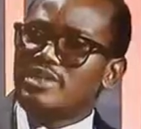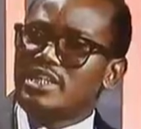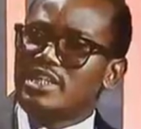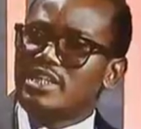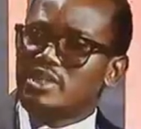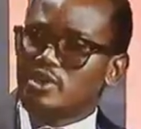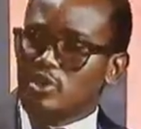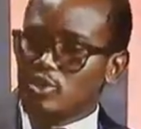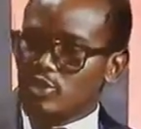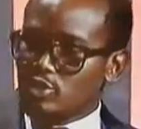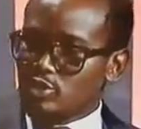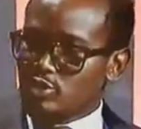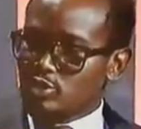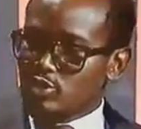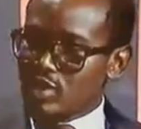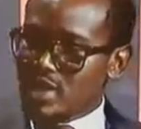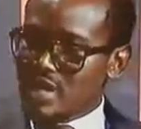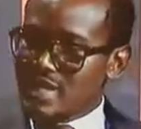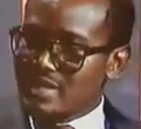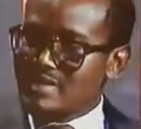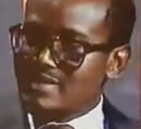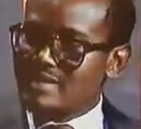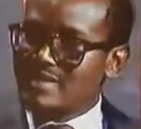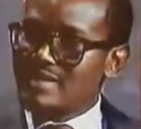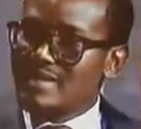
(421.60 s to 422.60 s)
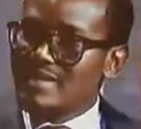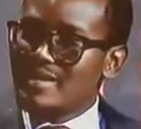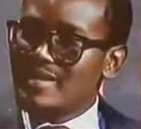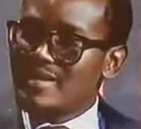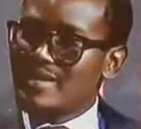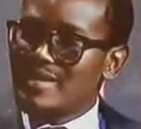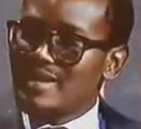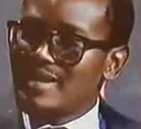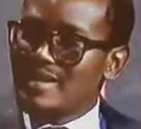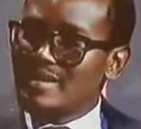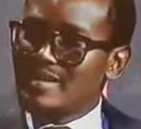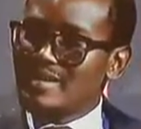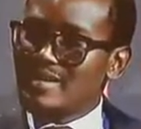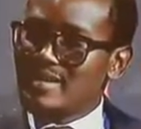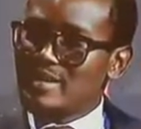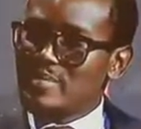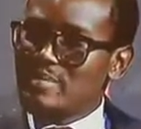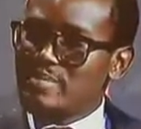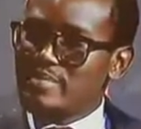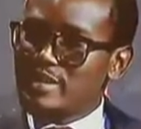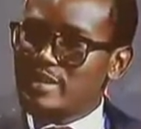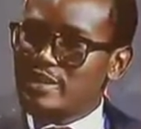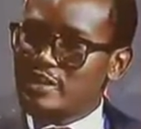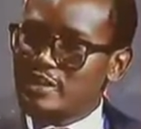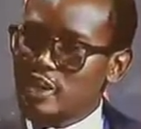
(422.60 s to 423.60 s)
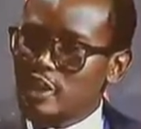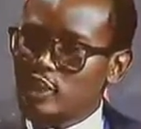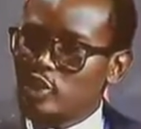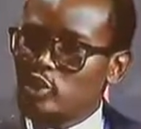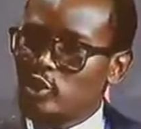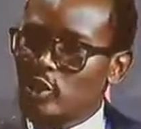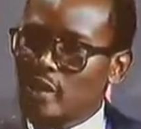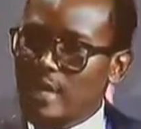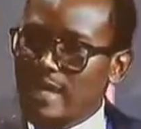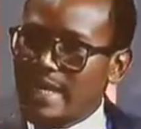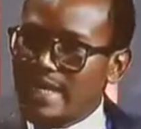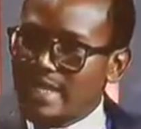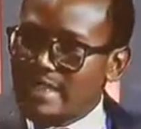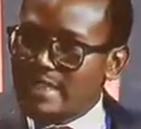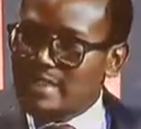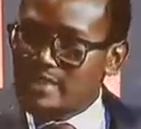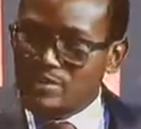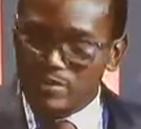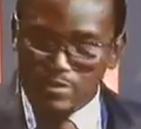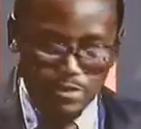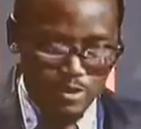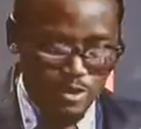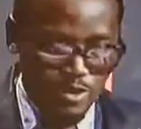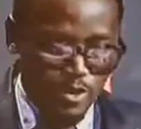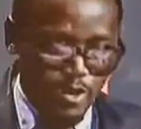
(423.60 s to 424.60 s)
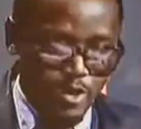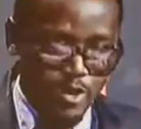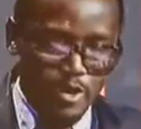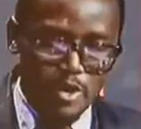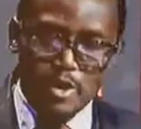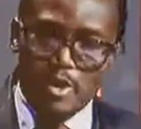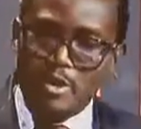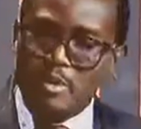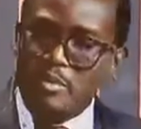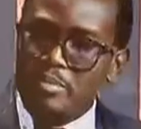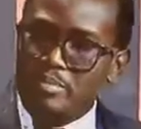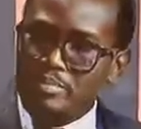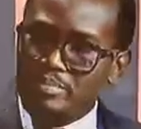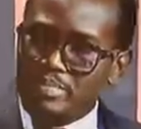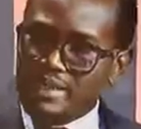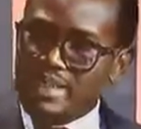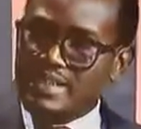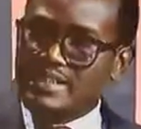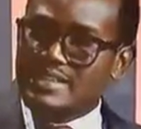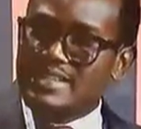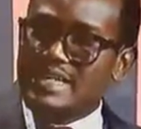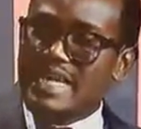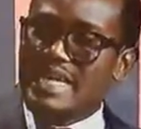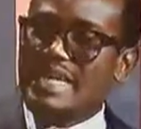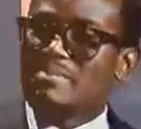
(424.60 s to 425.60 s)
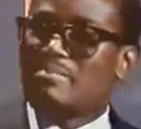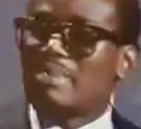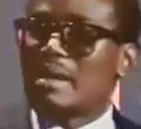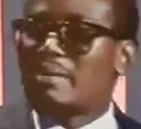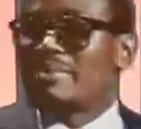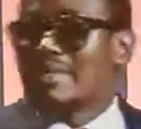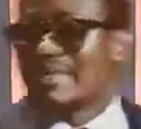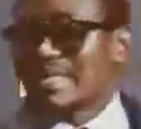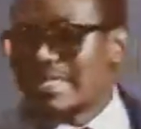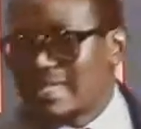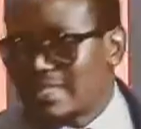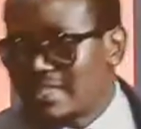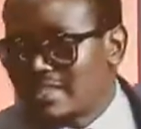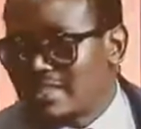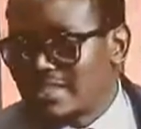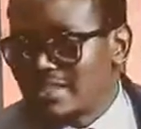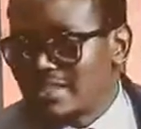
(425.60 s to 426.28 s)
also has the presidential aid for press and public relations.